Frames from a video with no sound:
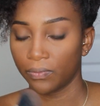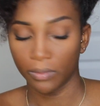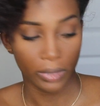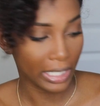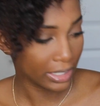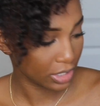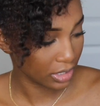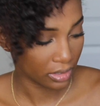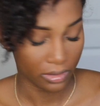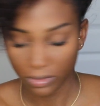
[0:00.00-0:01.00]

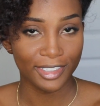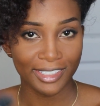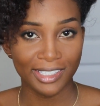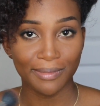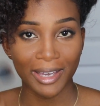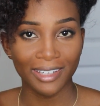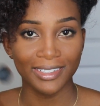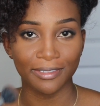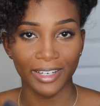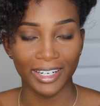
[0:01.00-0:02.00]
blush to just smile
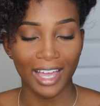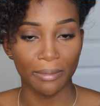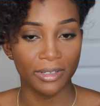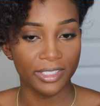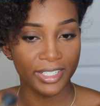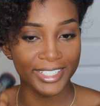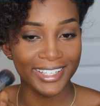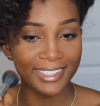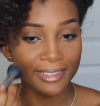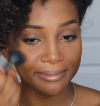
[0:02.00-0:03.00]
to find the apples of your
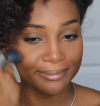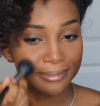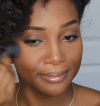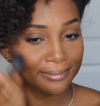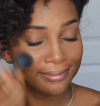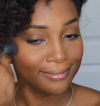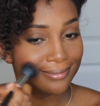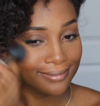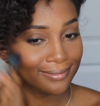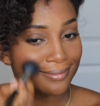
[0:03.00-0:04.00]
cheeks.
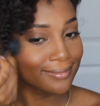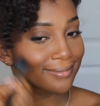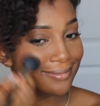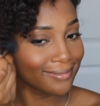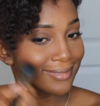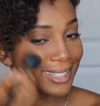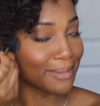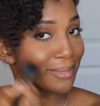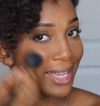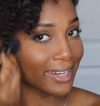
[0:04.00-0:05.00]
And
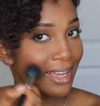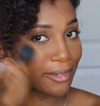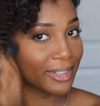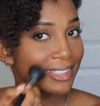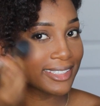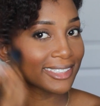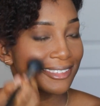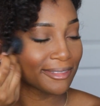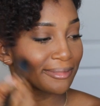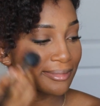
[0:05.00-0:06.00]
then blend outwards.
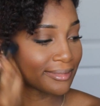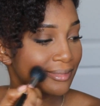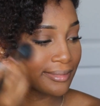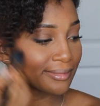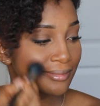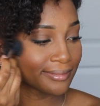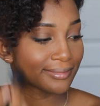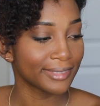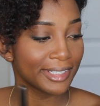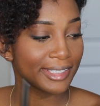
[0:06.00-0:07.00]

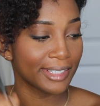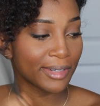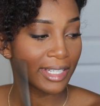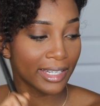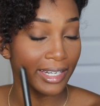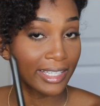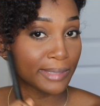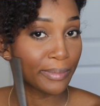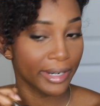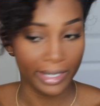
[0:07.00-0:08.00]
You see what a
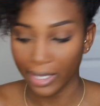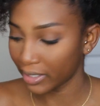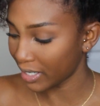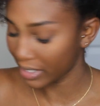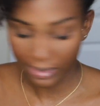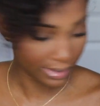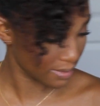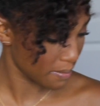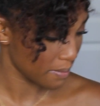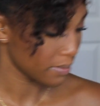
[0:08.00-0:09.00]
nice, pretty color that is?
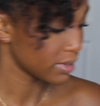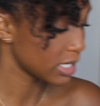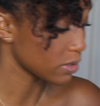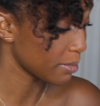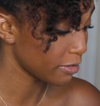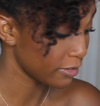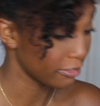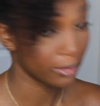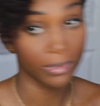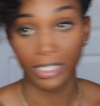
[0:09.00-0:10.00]
It's one of my
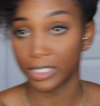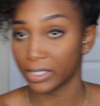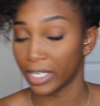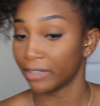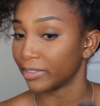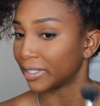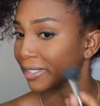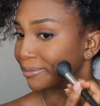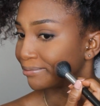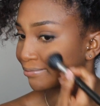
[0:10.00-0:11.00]
favorite blushes, I'm gonna lie.